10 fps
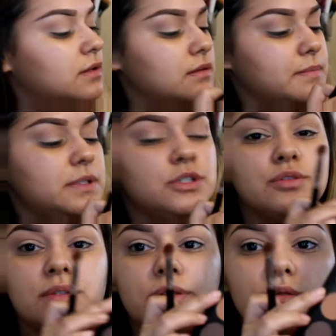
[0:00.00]
I'm going to
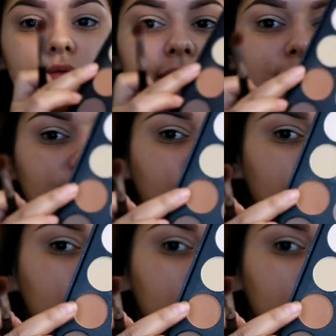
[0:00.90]
do this one right here.